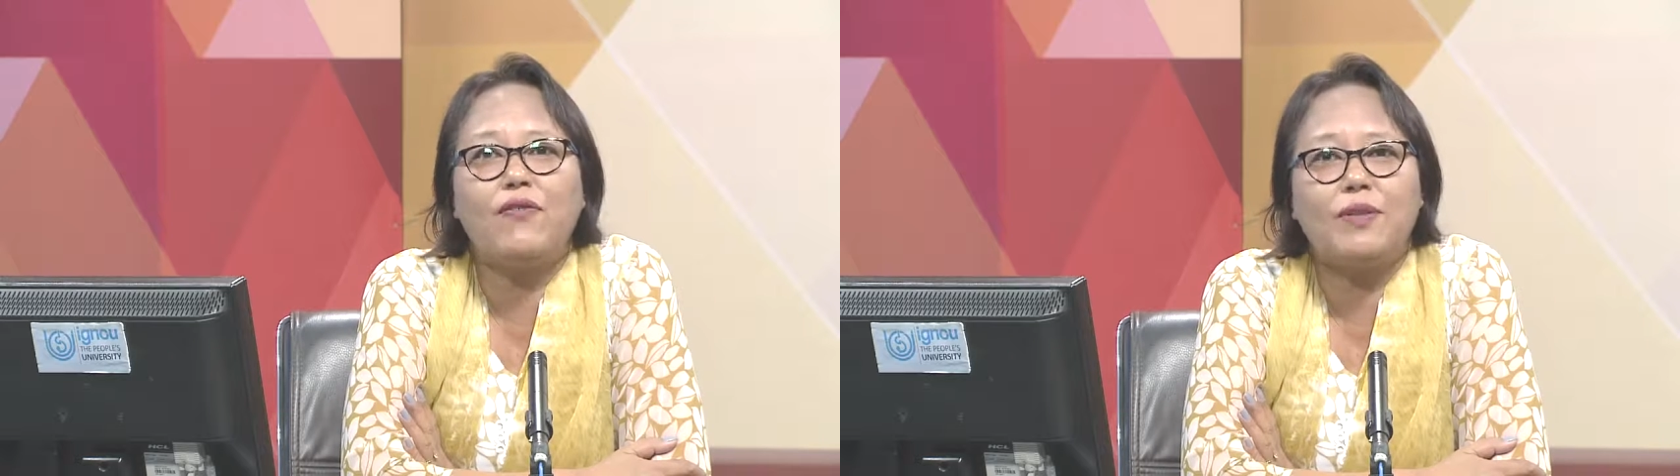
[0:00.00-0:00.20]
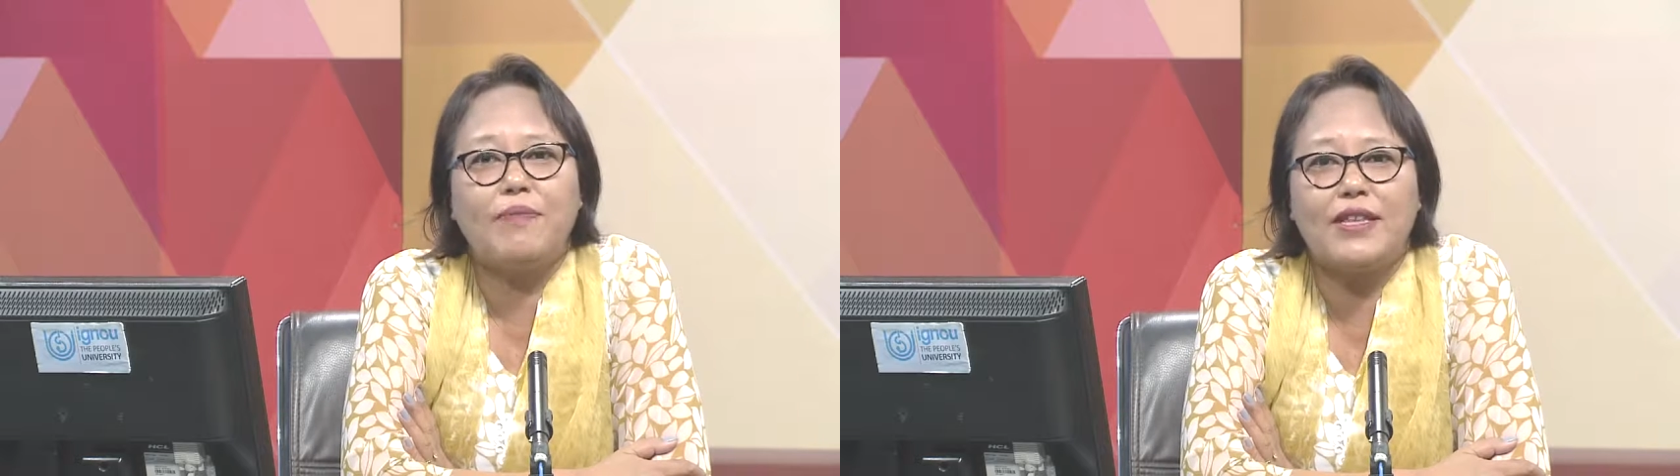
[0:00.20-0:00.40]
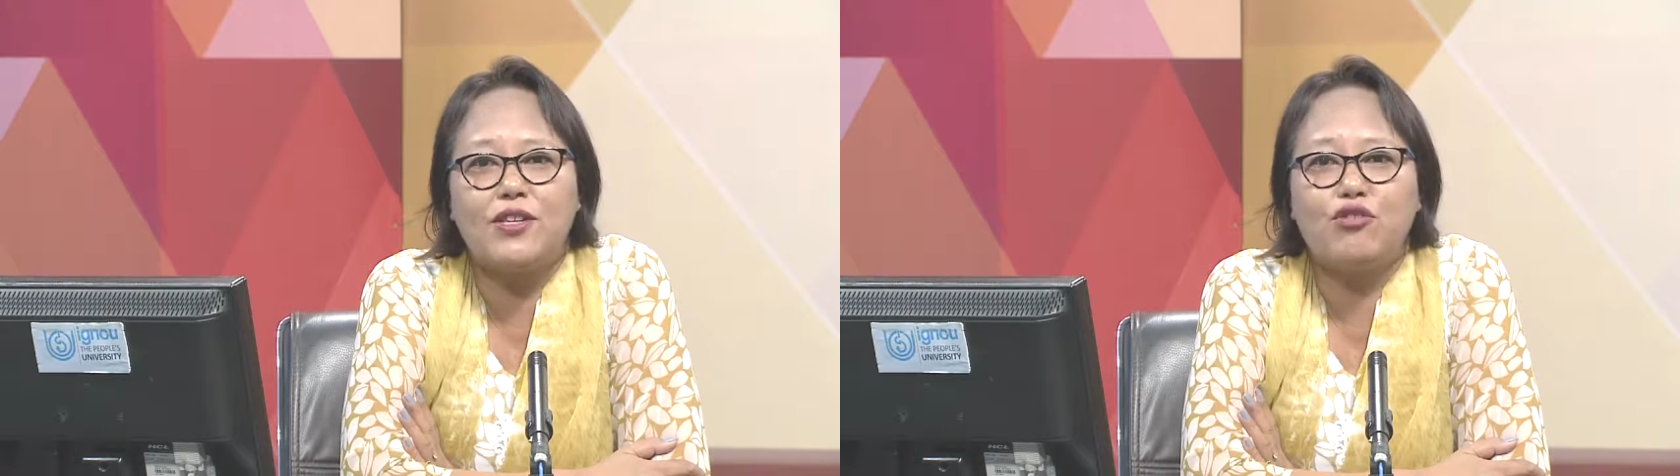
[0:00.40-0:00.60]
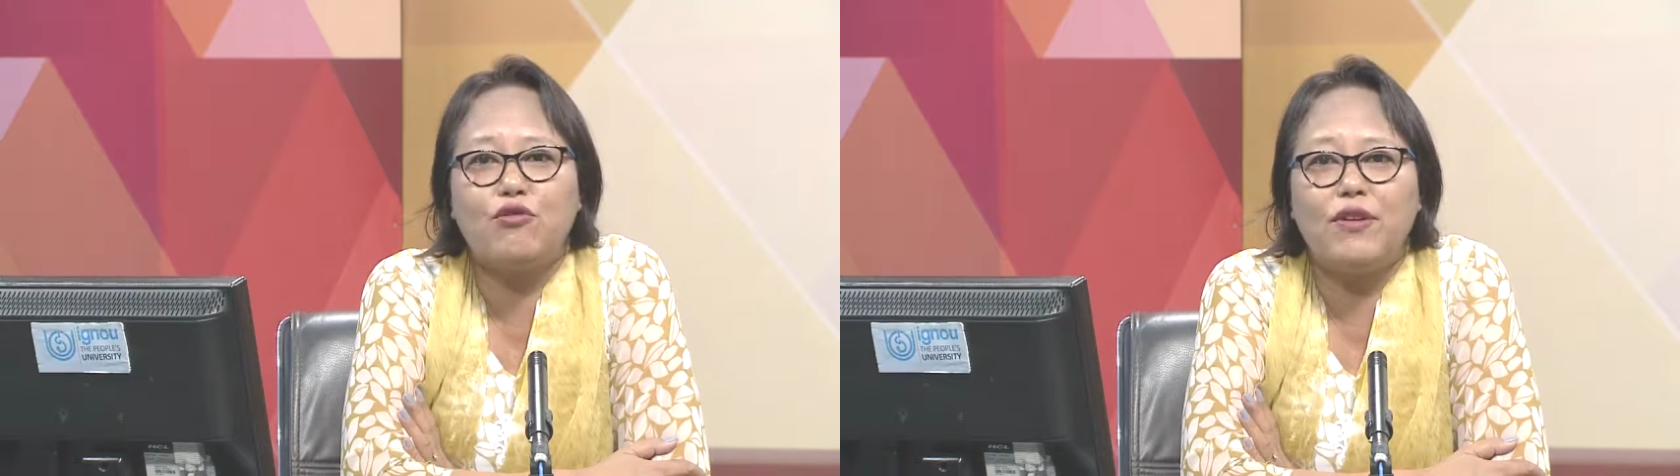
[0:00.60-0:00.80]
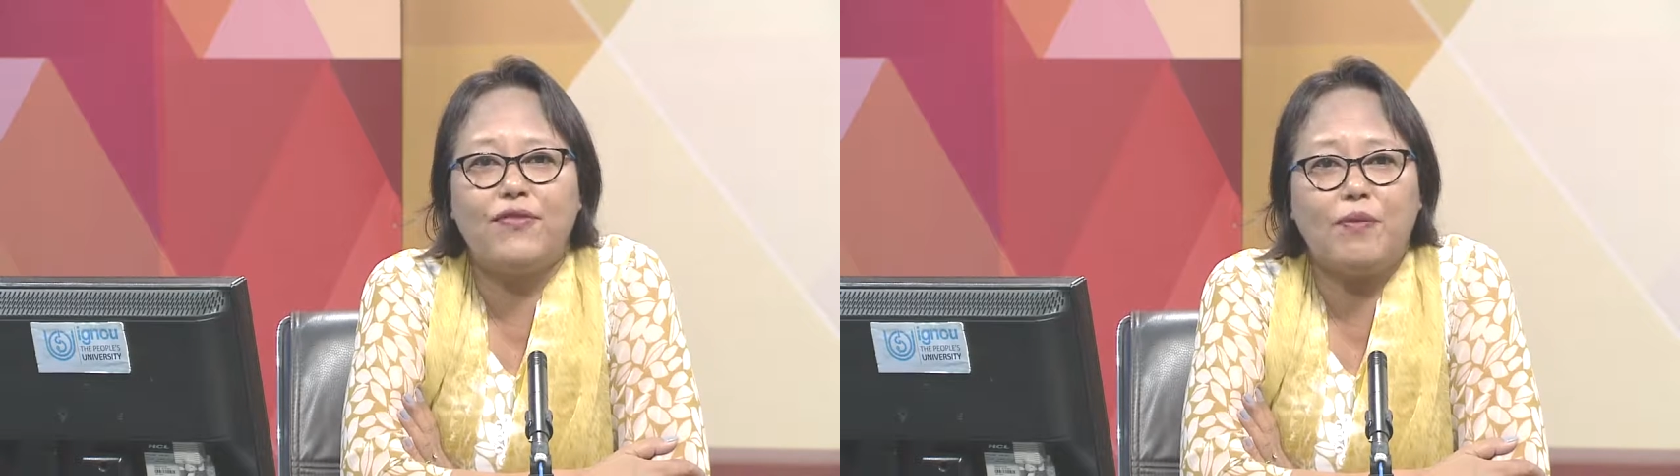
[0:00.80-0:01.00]
offered by the
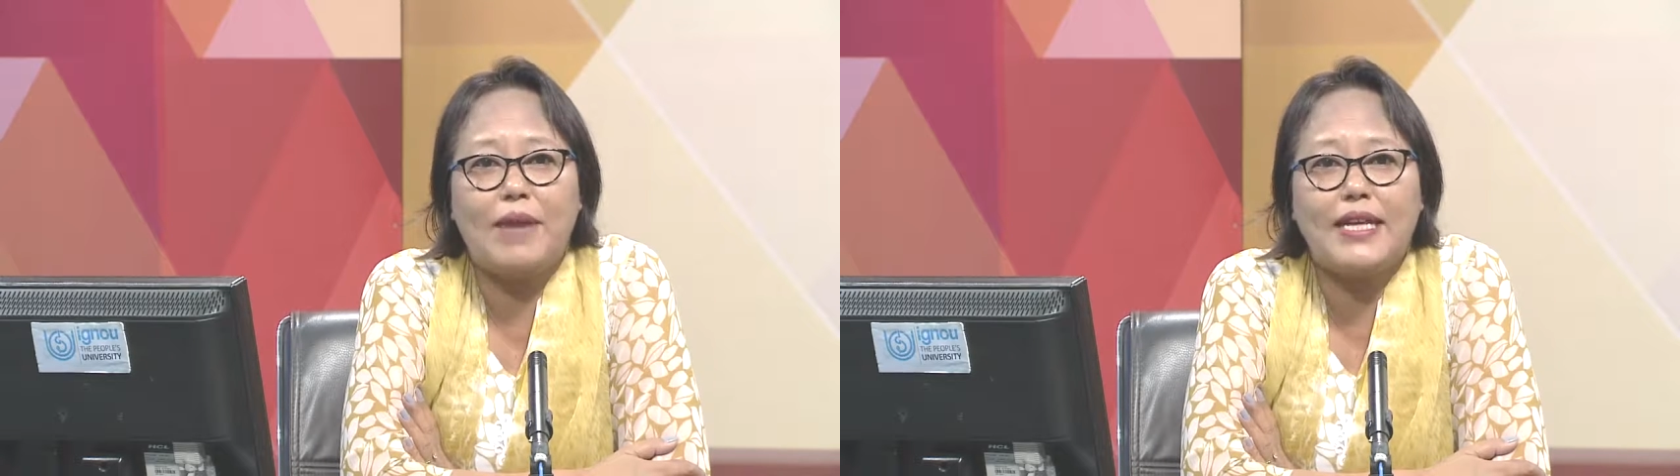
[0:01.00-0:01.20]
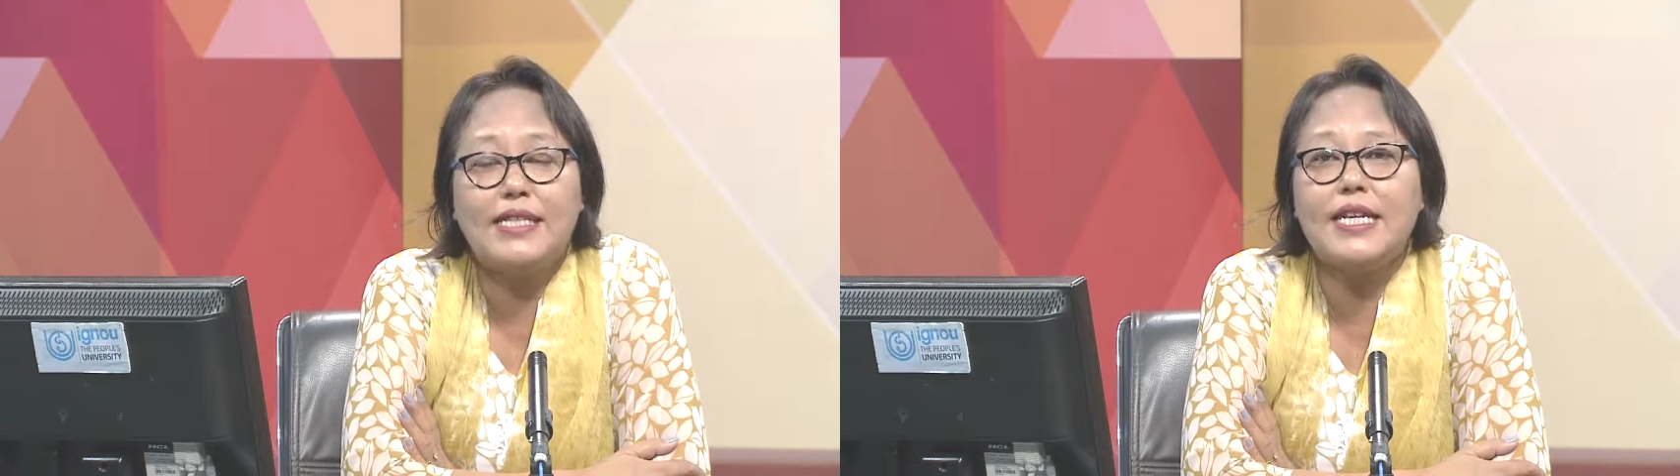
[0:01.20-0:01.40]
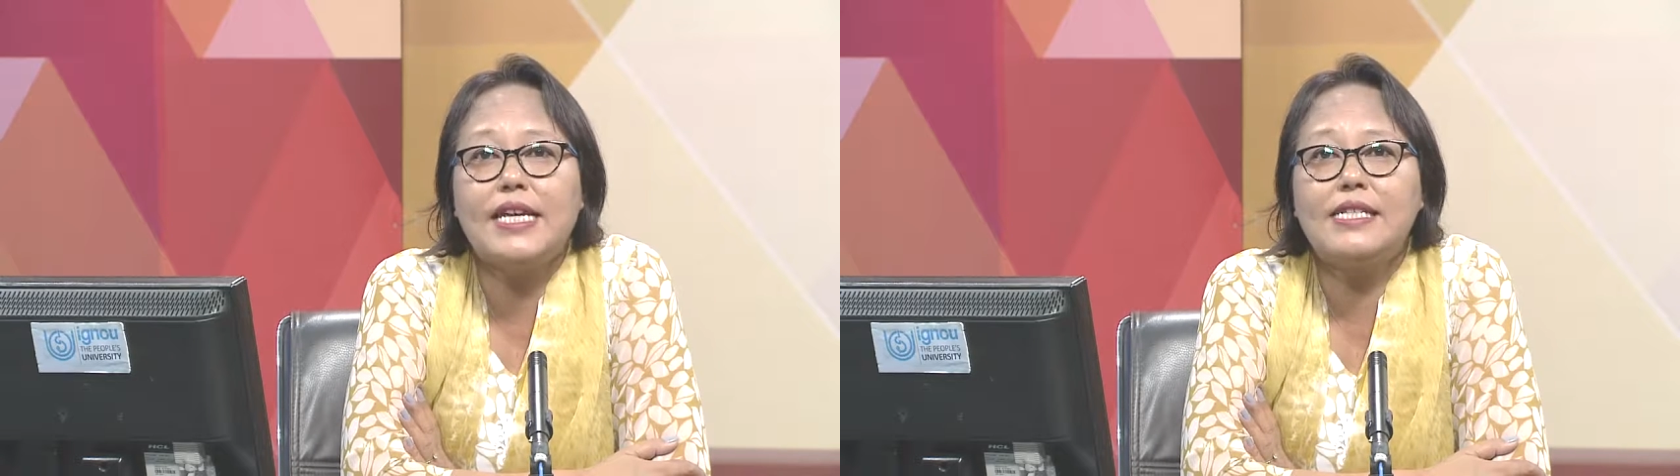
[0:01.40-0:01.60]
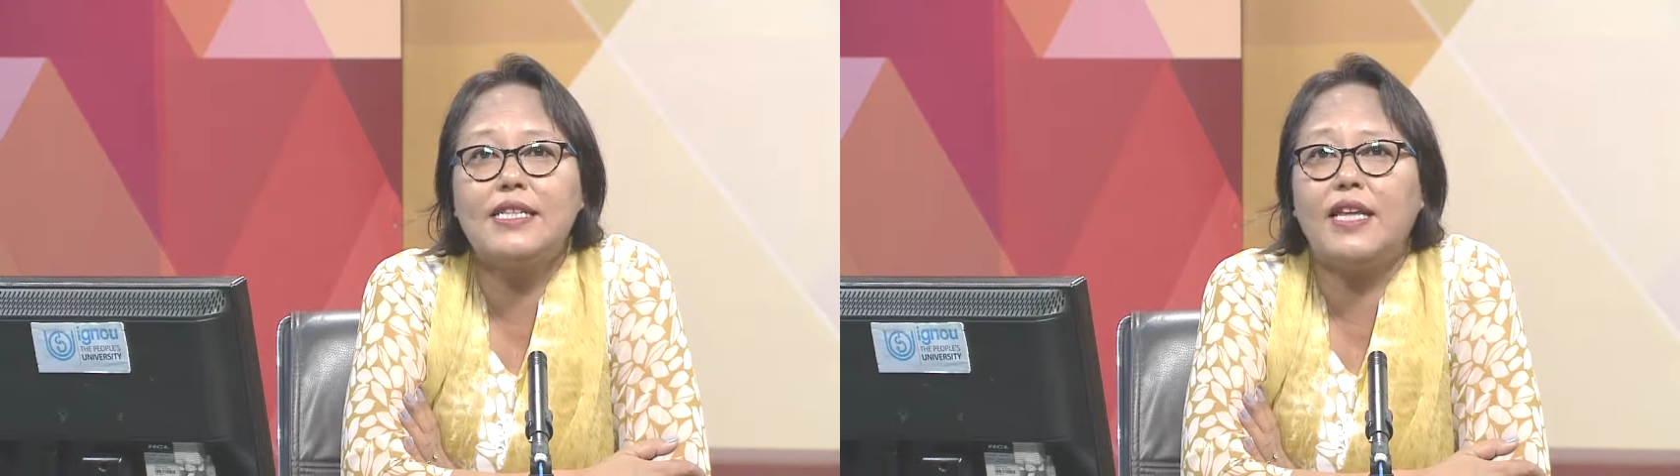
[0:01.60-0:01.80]
School of Humanities,